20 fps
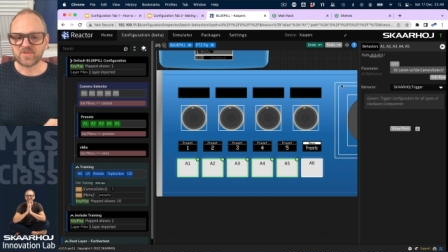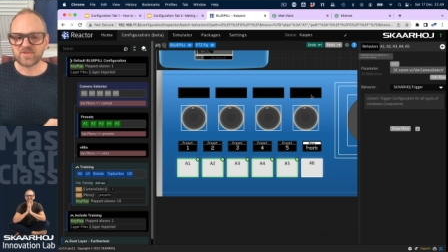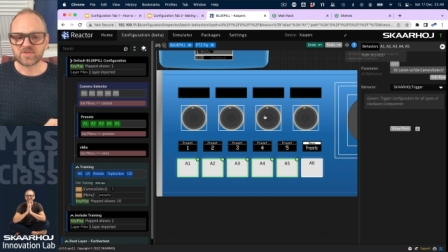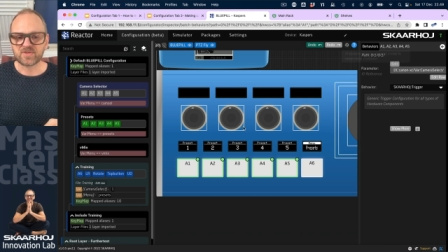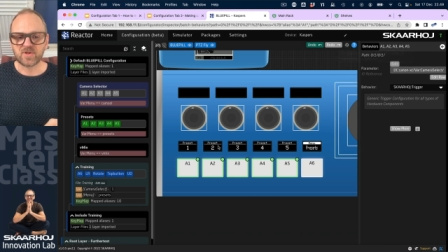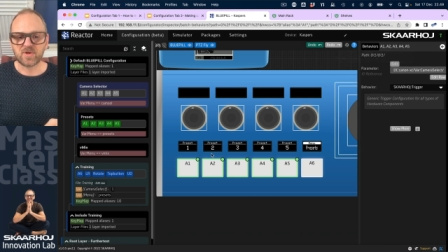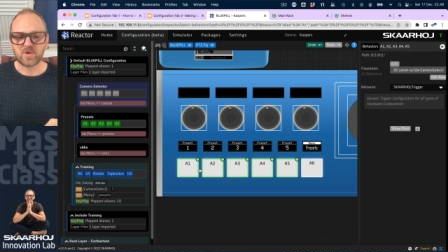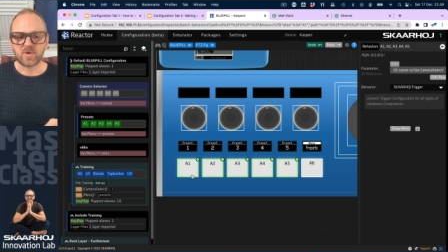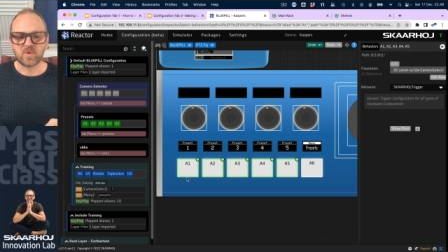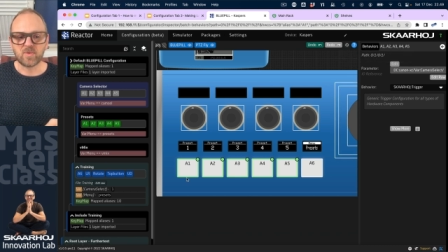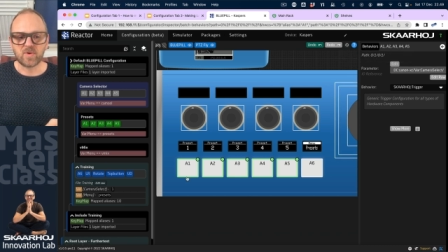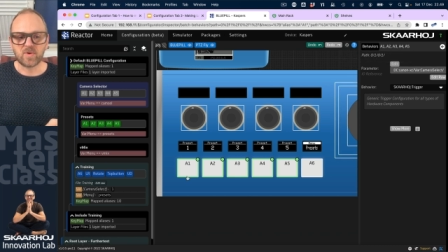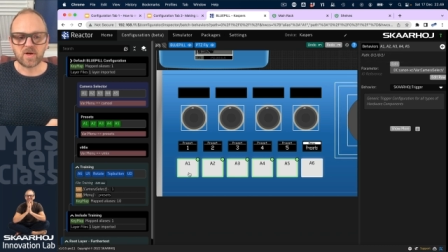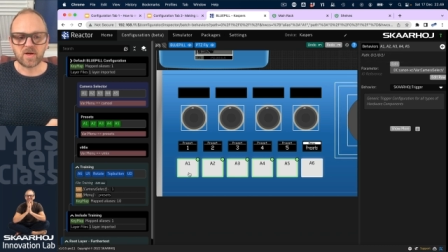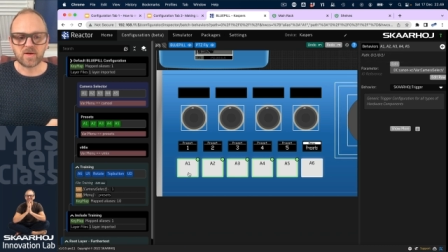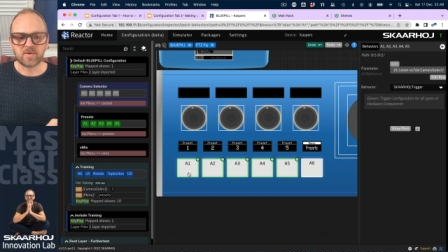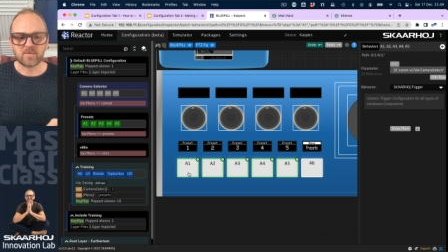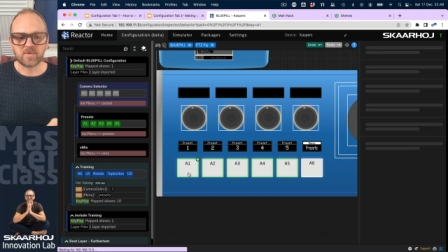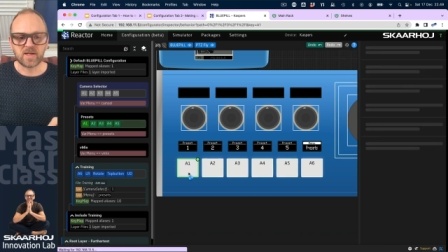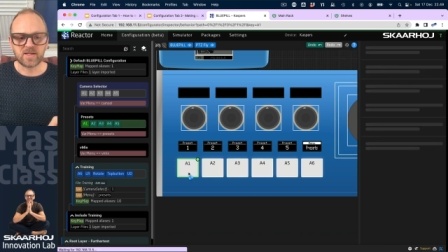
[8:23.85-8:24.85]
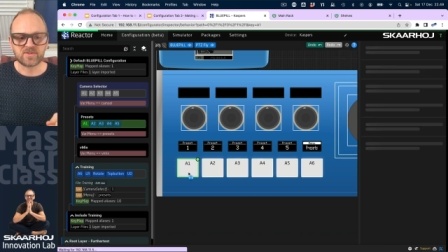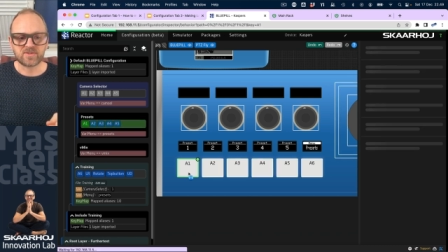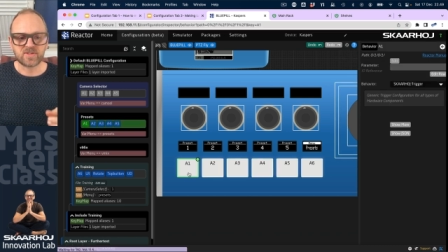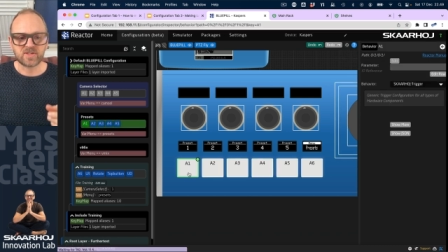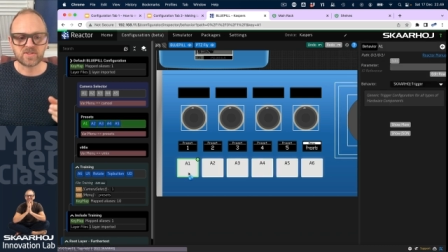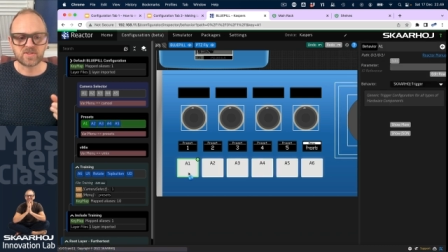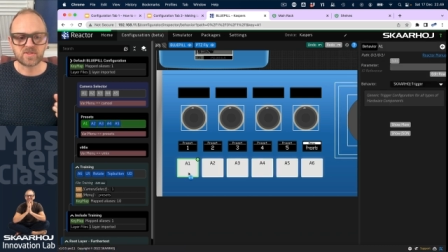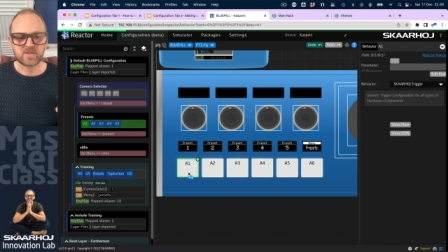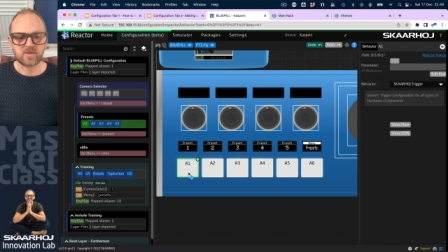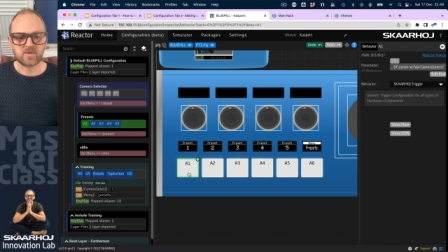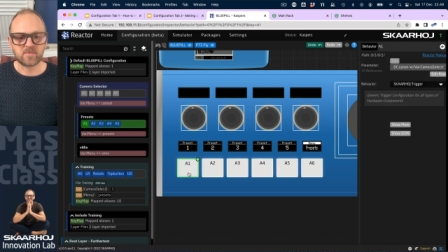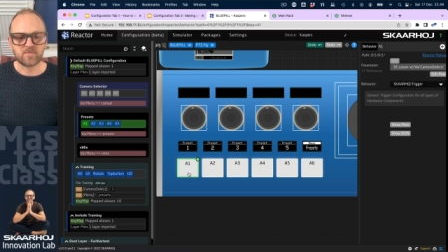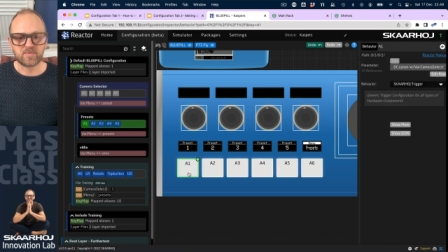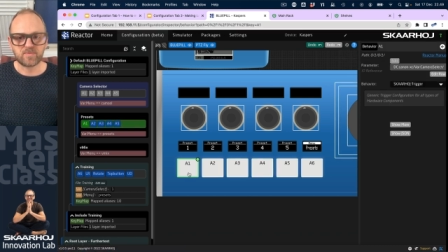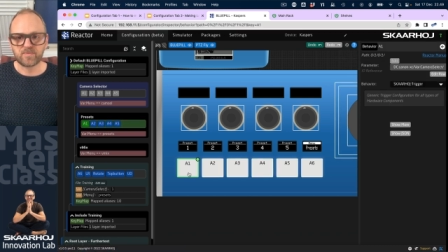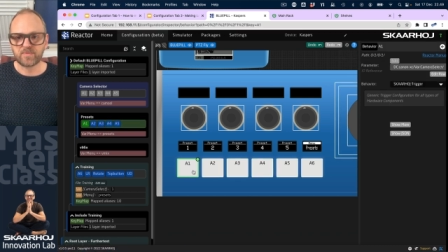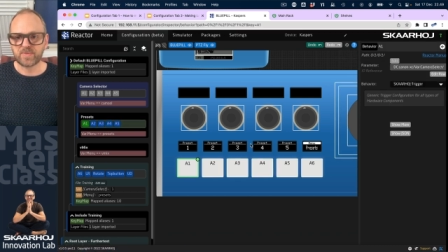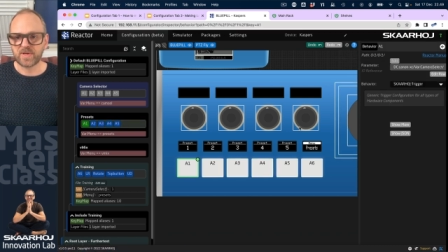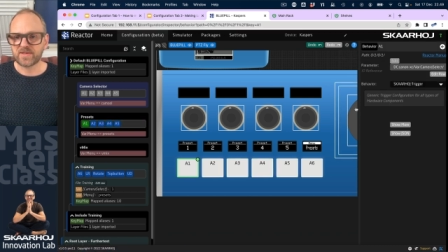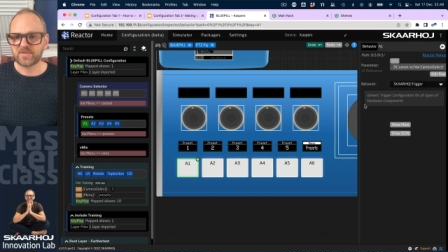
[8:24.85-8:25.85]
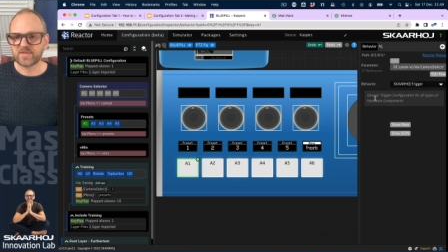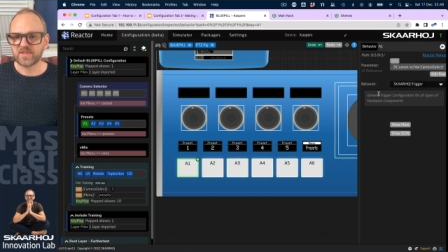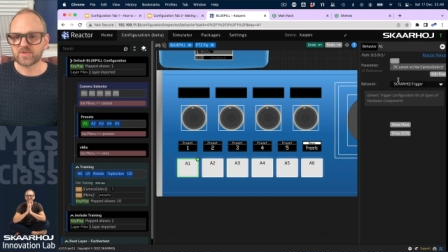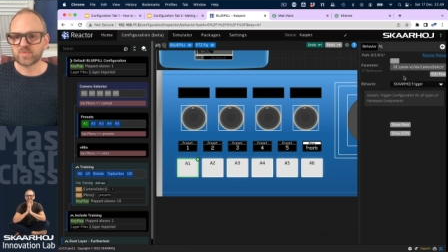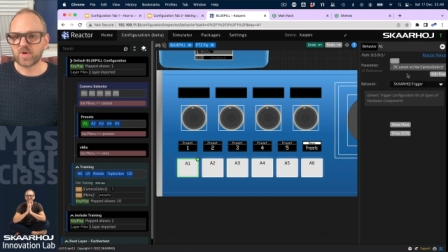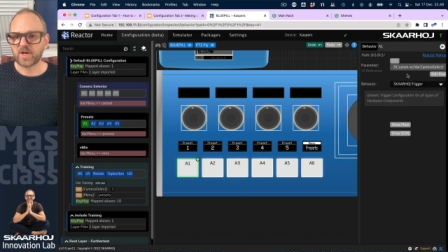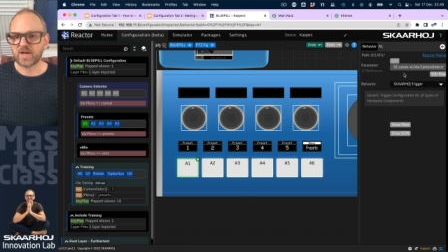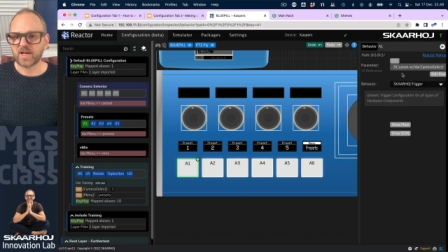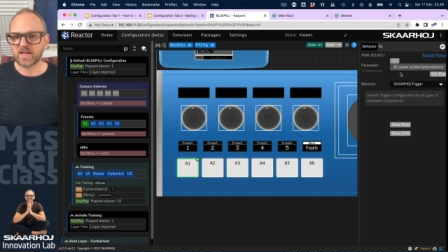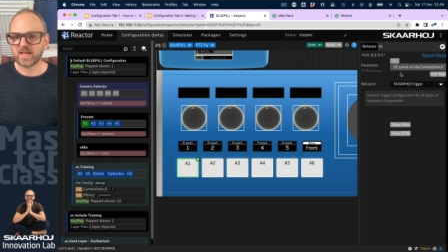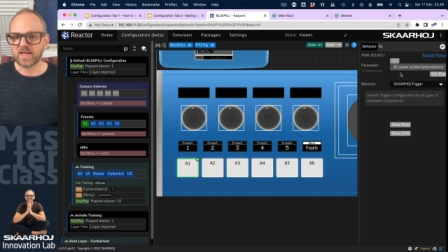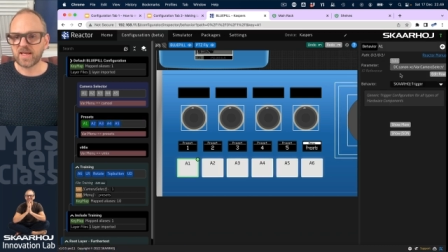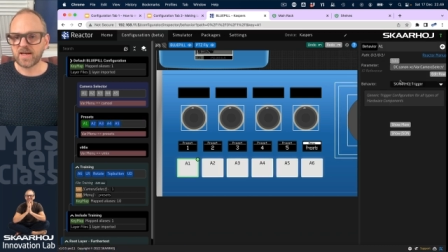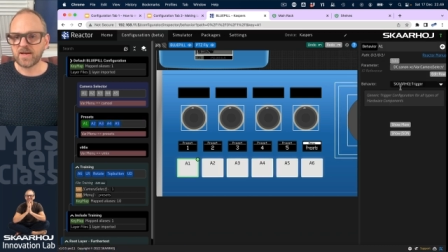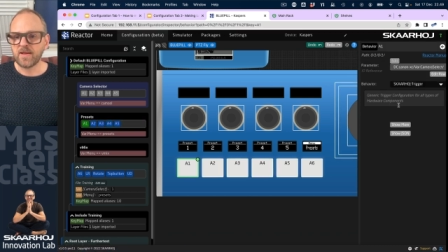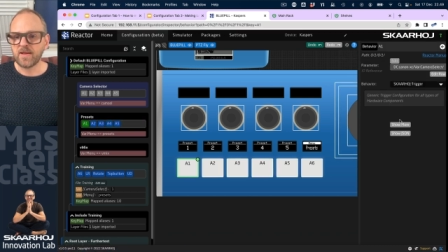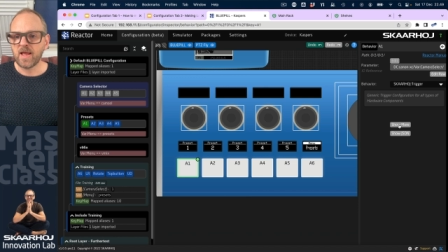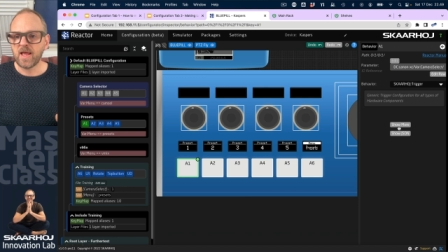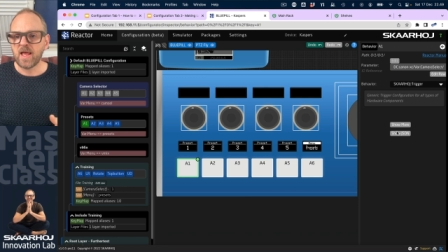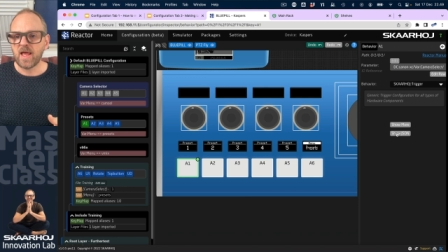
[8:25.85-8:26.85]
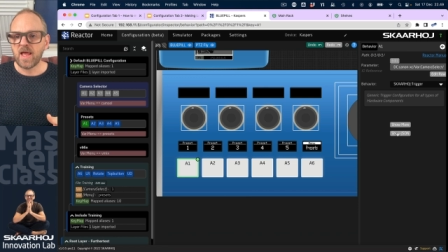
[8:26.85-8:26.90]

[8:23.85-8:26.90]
So uh, let's just pick this one again,